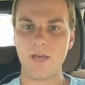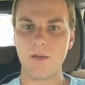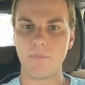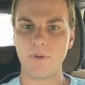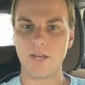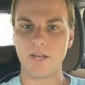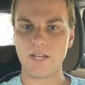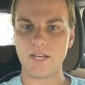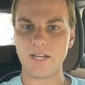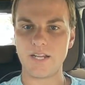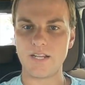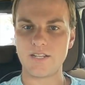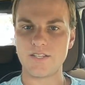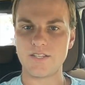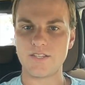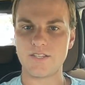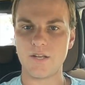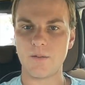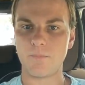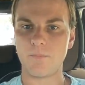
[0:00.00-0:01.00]
but it is
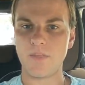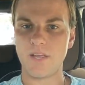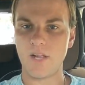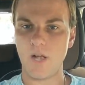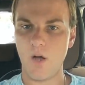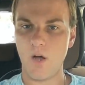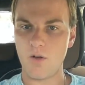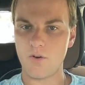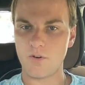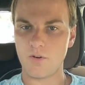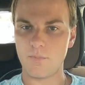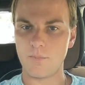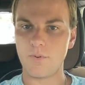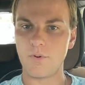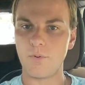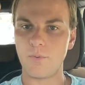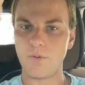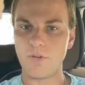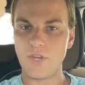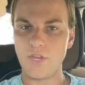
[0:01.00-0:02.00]
something
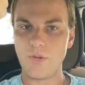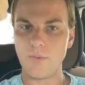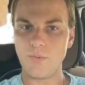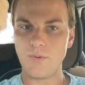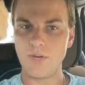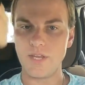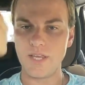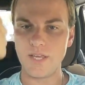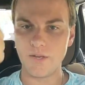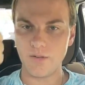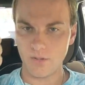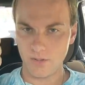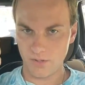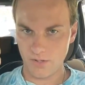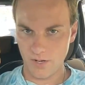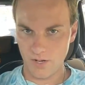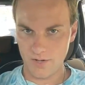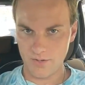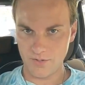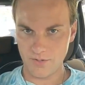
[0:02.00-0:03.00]
honorable when you kneel
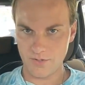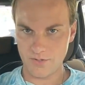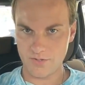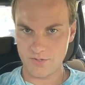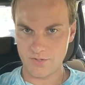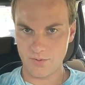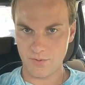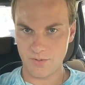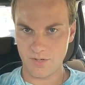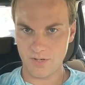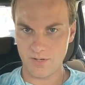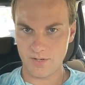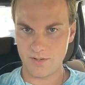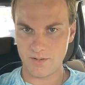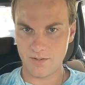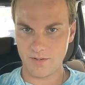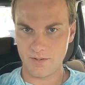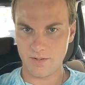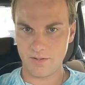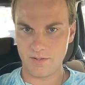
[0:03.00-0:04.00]
on your sword
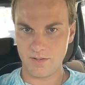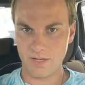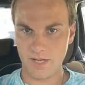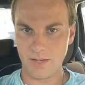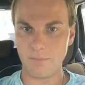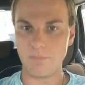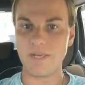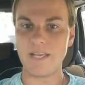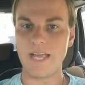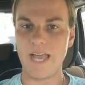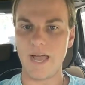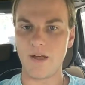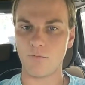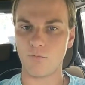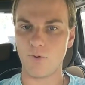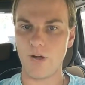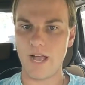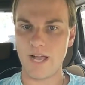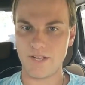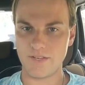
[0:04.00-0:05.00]
and be at
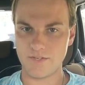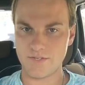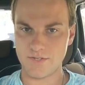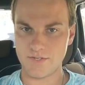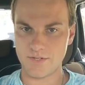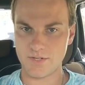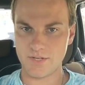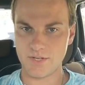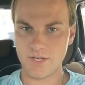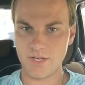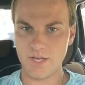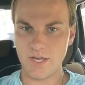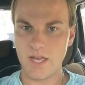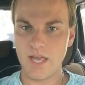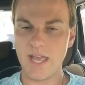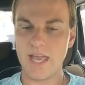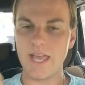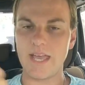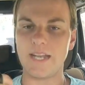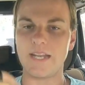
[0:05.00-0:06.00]
rest.
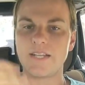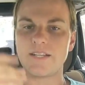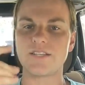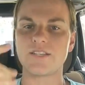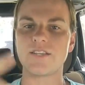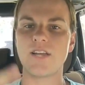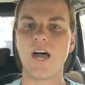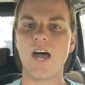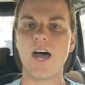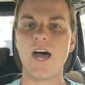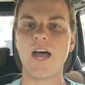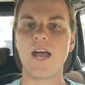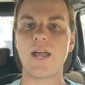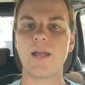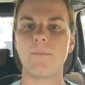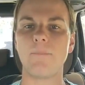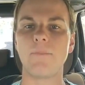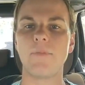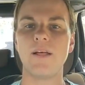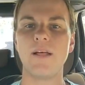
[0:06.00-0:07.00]
And it's
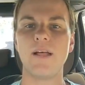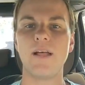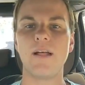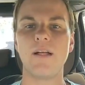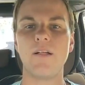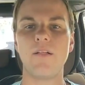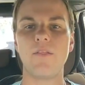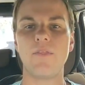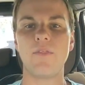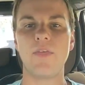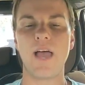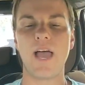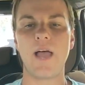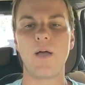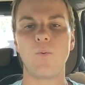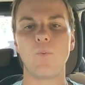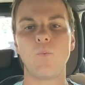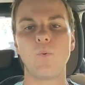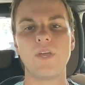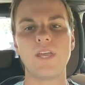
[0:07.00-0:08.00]
time
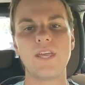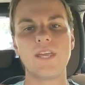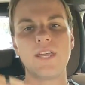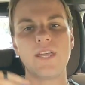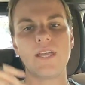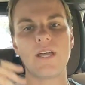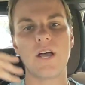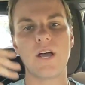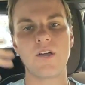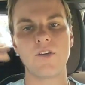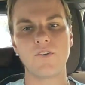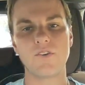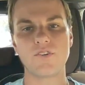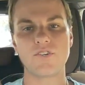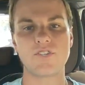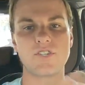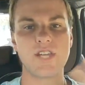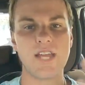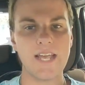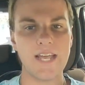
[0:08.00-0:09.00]
that we
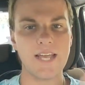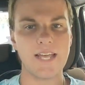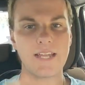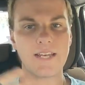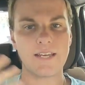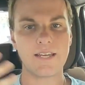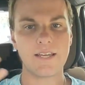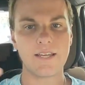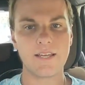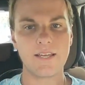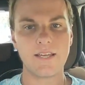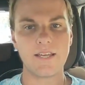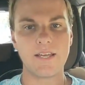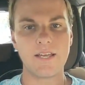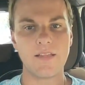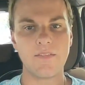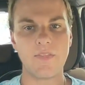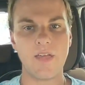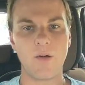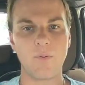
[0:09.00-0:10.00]
understand
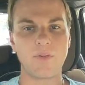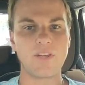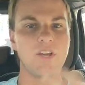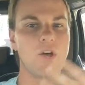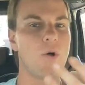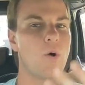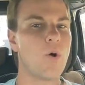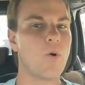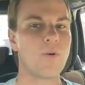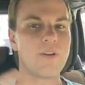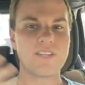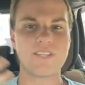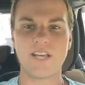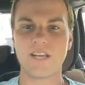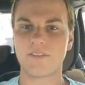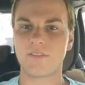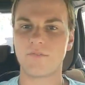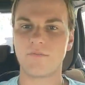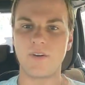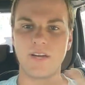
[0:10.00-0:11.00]
that we don't always
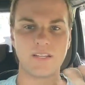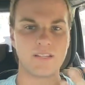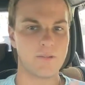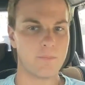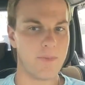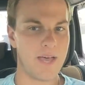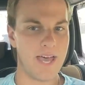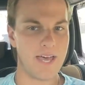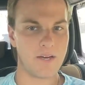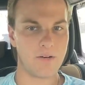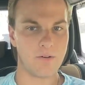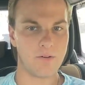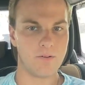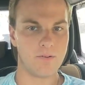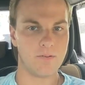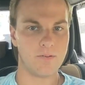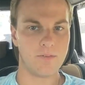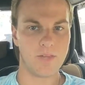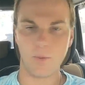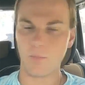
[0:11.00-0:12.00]
have to fight the battle,
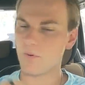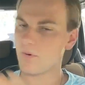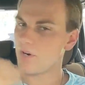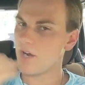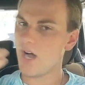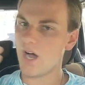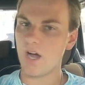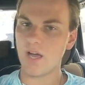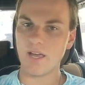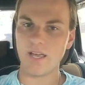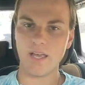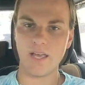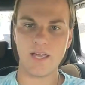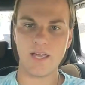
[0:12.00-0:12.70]
that we're not